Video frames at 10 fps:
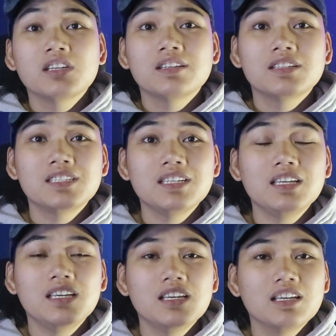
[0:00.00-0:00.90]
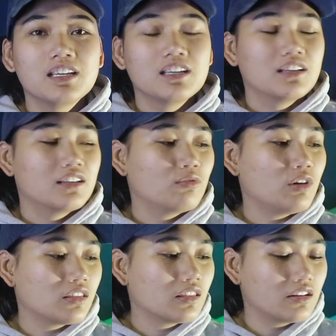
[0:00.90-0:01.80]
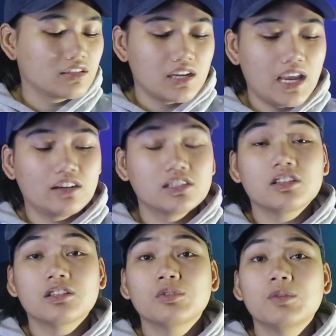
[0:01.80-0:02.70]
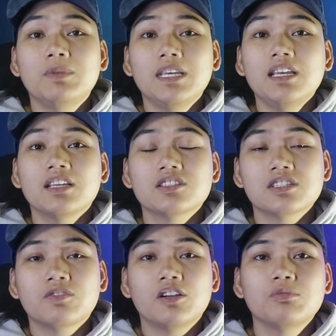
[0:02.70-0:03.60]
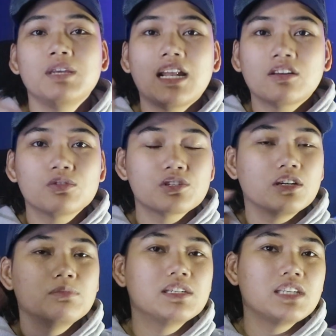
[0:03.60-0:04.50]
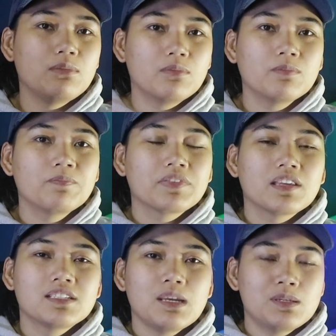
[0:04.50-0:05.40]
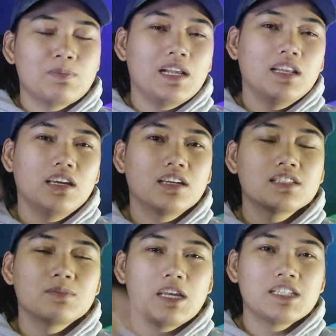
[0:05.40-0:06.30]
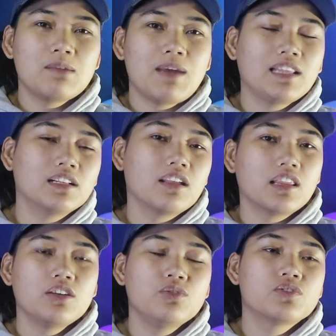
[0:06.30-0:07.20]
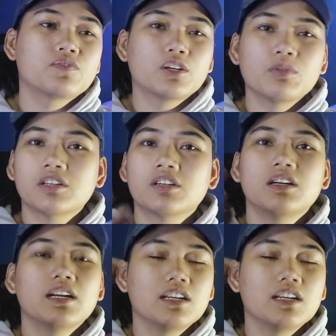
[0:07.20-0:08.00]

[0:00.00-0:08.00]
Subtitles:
see what the end result would be. Just follow me at @coachchubby, same spelling, same handle that I use for Twitter and